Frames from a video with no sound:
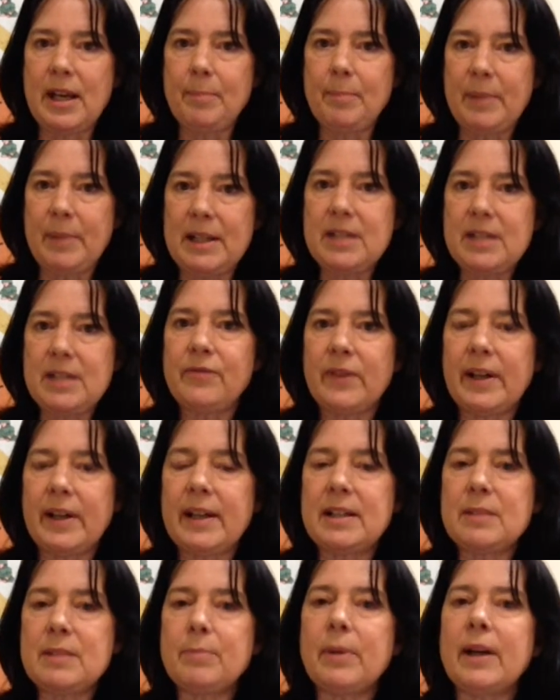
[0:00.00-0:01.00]
Be
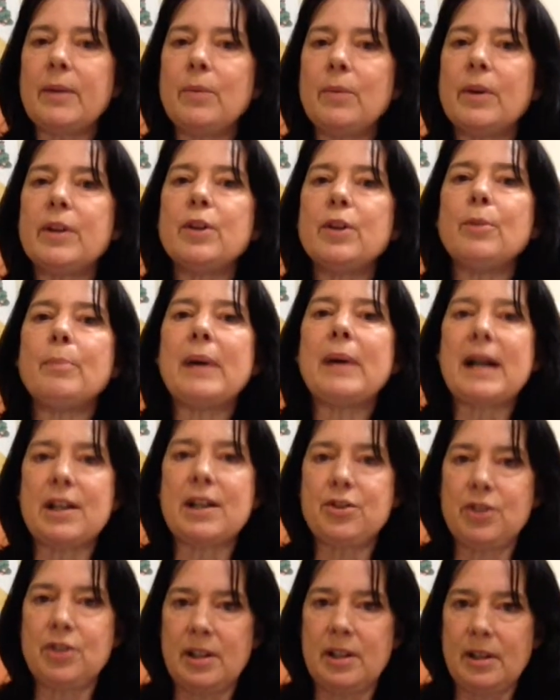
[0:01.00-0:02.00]
defined by what you're
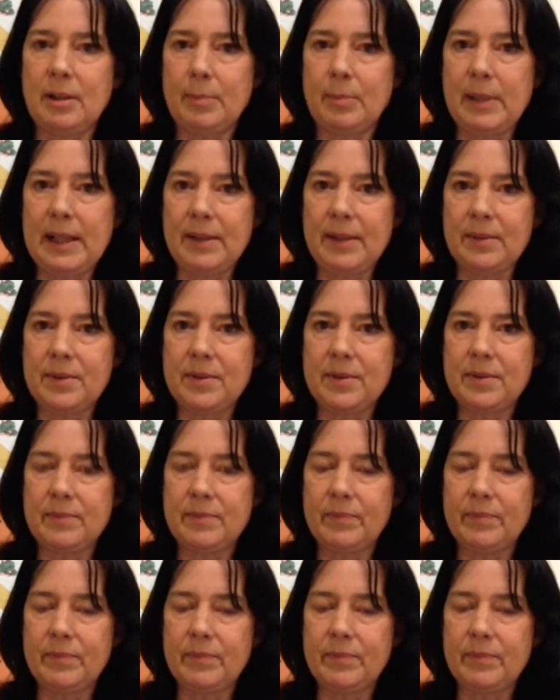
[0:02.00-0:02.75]
passionate about.